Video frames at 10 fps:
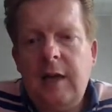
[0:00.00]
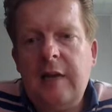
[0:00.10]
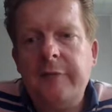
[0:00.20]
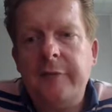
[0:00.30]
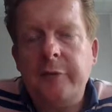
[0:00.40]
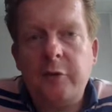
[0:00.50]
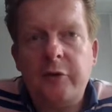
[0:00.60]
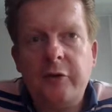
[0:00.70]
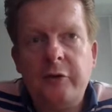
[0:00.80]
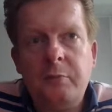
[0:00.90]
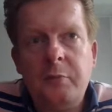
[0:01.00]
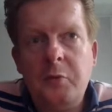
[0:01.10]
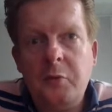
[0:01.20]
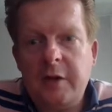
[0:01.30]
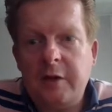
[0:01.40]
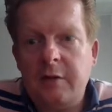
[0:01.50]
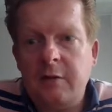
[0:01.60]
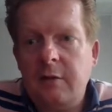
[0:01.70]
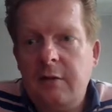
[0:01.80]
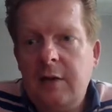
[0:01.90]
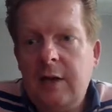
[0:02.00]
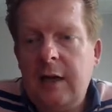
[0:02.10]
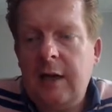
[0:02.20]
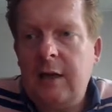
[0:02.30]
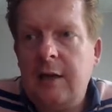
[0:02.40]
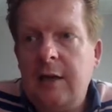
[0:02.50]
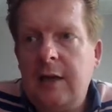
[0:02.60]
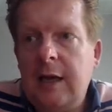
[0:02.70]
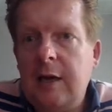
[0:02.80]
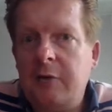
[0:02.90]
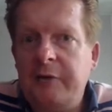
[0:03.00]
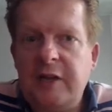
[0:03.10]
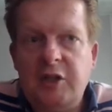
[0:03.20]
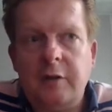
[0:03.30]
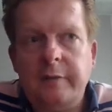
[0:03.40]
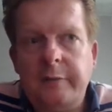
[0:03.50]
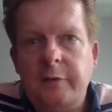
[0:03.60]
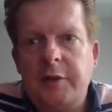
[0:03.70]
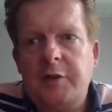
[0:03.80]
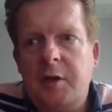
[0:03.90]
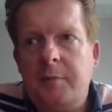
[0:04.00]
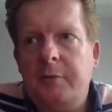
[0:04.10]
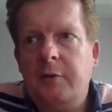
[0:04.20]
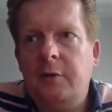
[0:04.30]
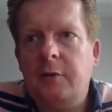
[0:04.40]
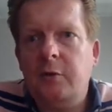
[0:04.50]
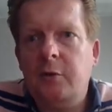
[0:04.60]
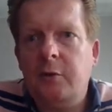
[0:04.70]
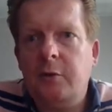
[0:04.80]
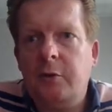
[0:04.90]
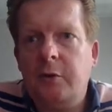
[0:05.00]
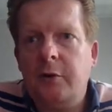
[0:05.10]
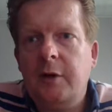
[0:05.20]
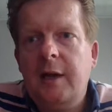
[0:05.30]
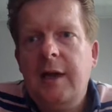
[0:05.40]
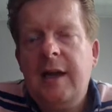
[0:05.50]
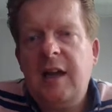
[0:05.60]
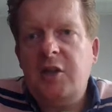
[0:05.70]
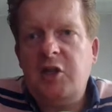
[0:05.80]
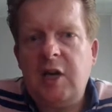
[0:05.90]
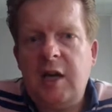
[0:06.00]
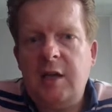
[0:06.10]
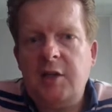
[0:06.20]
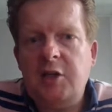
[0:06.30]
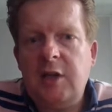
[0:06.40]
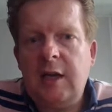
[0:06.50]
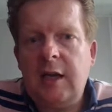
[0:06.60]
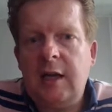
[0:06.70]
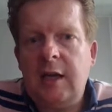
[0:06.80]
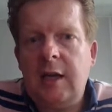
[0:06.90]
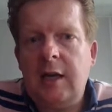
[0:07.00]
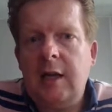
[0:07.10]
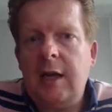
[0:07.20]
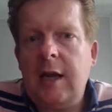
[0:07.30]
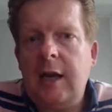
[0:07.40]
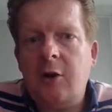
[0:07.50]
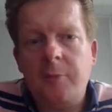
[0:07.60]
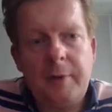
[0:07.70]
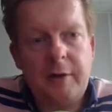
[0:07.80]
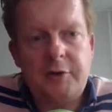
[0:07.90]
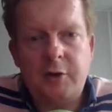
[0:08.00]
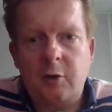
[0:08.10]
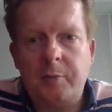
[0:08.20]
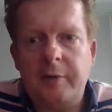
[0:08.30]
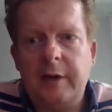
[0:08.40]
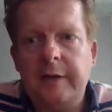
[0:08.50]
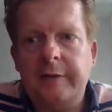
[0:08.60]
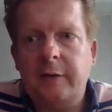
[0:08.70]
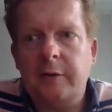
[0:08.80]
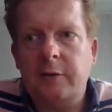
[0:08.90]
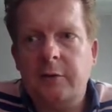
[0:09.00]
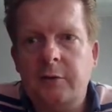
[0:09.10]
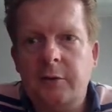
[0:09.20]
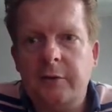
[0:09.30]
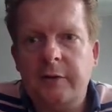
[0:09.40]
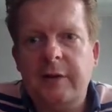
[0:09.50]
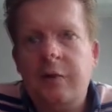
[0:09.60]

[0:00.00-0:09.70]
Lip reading: inverted Boolean in a condition, for example, or a change in a comparison operator, or